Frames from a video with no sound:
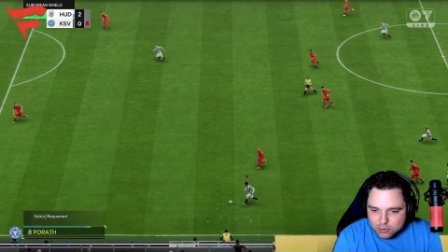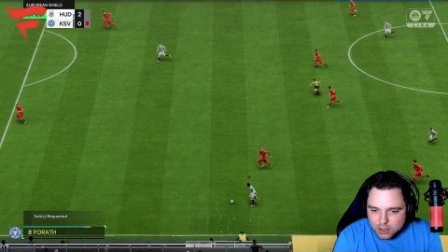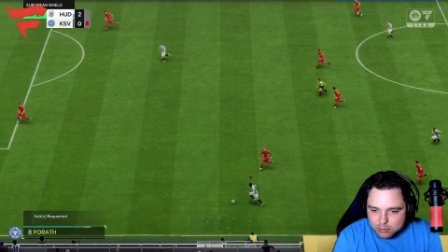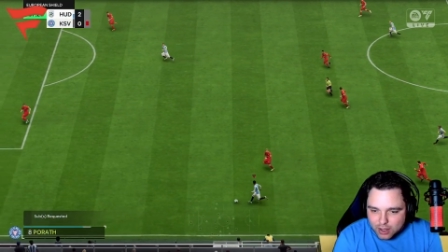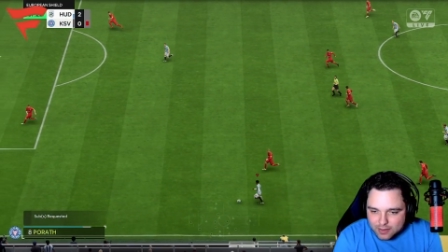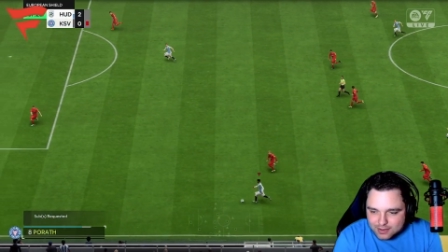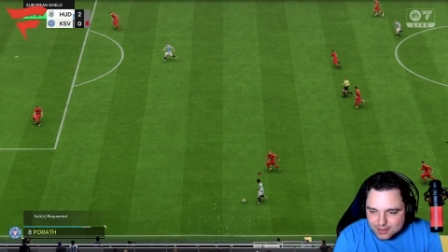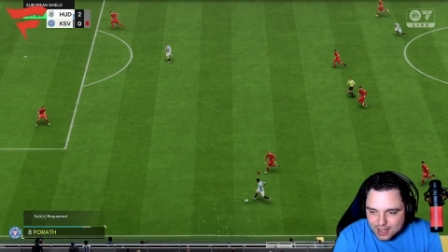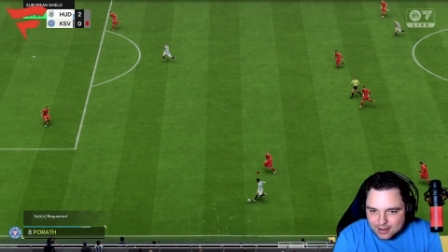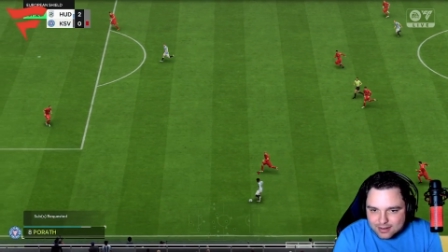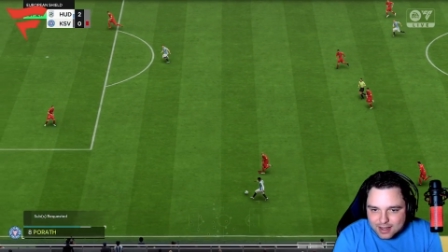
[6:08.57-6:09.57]
We're going to play this
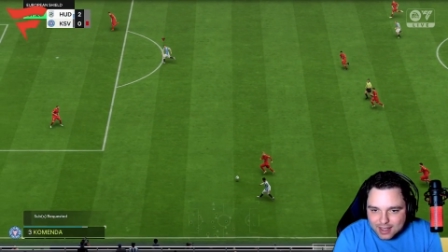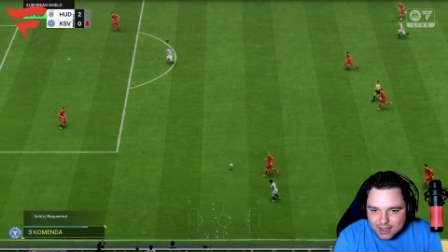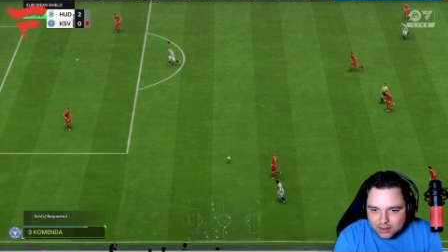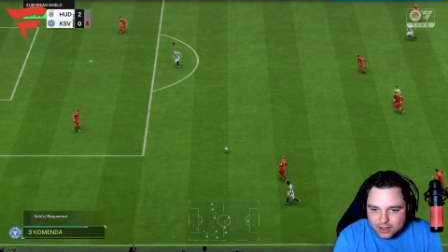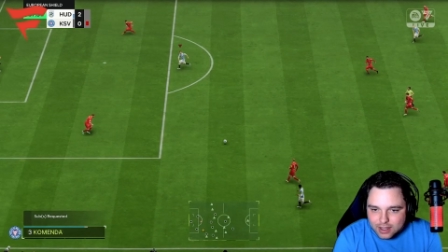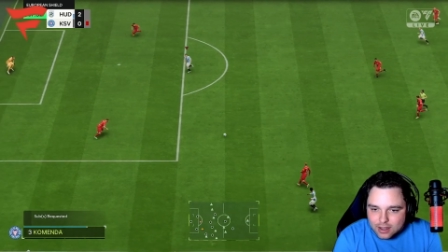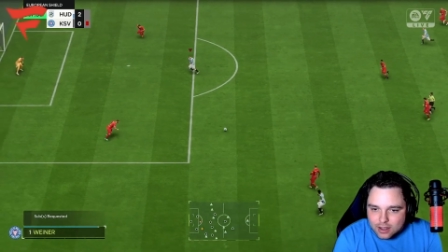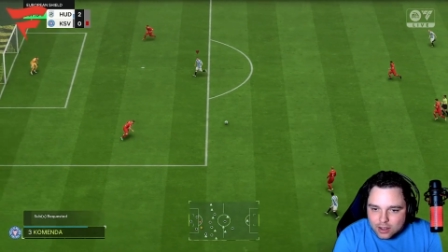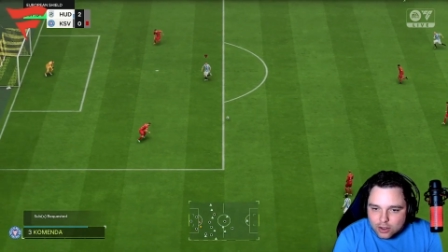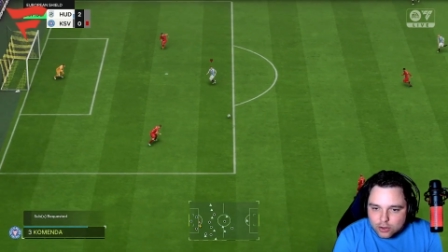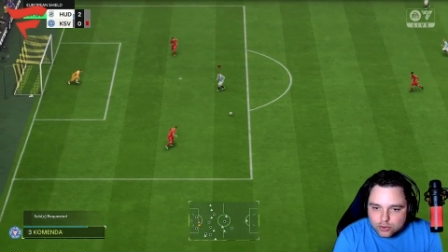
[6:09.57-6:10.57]
into Healy,
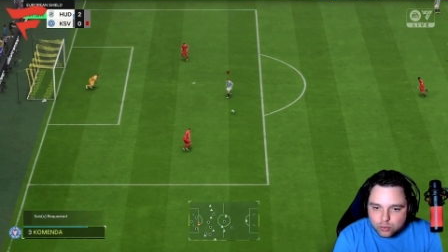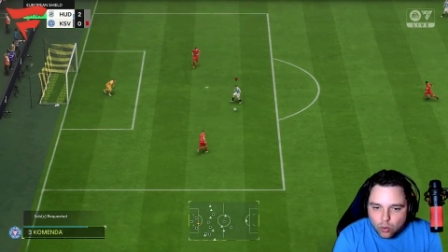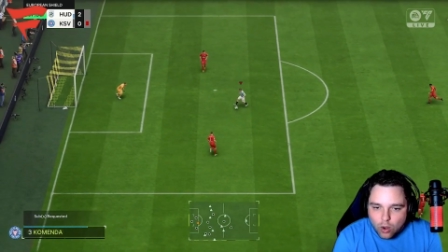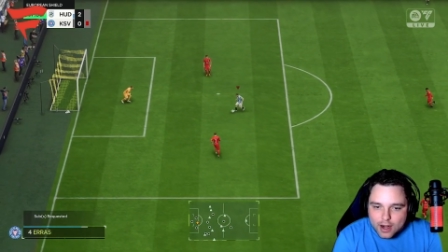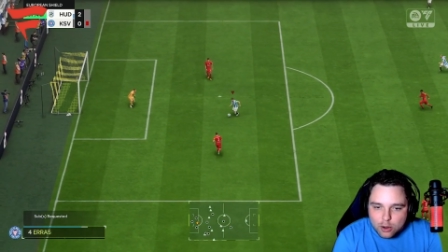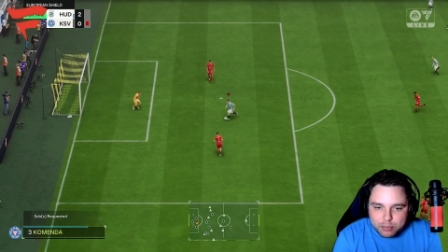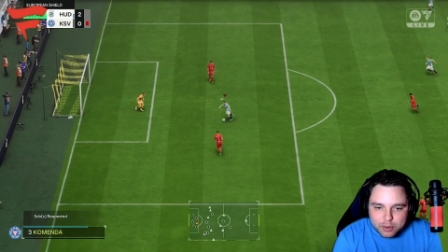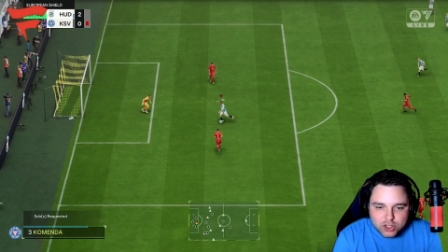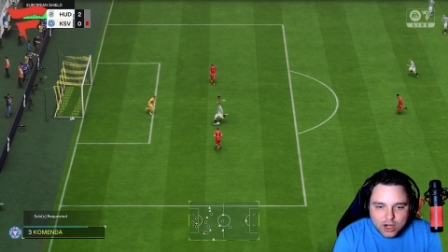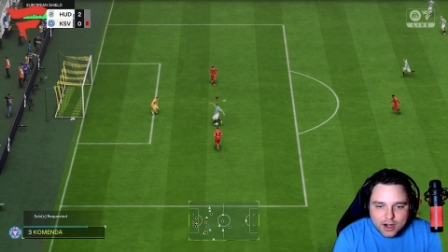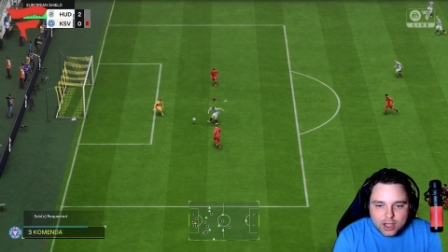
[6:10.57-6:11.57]
who's wide open,
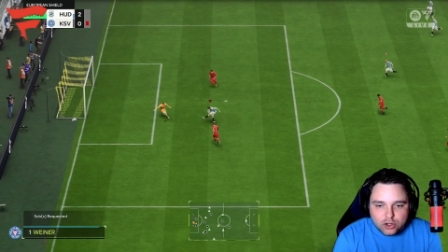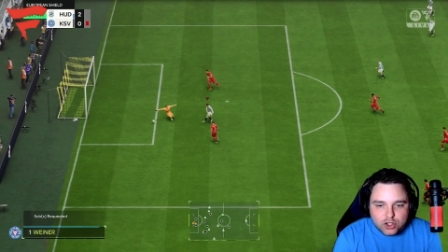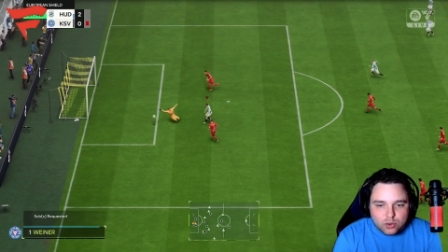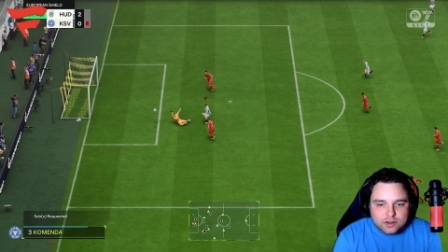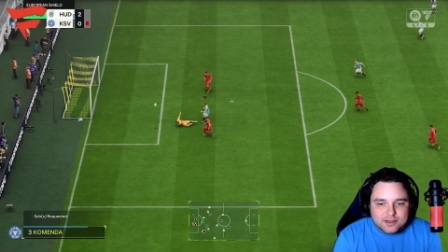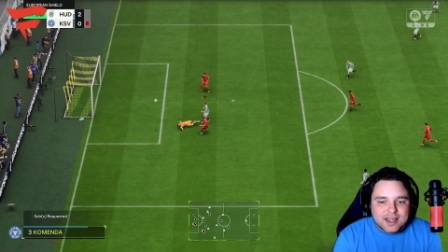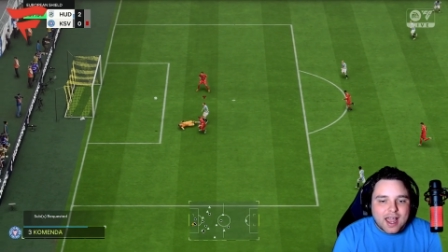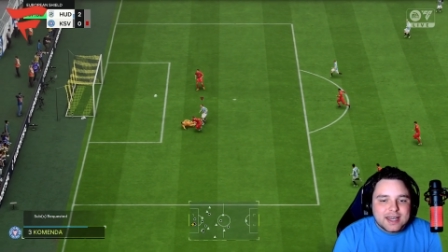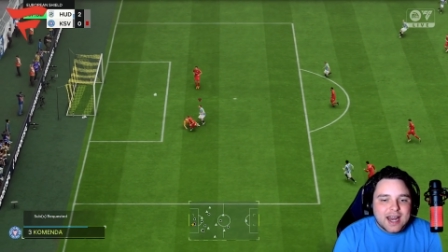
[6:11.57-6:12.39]
trying to go short side.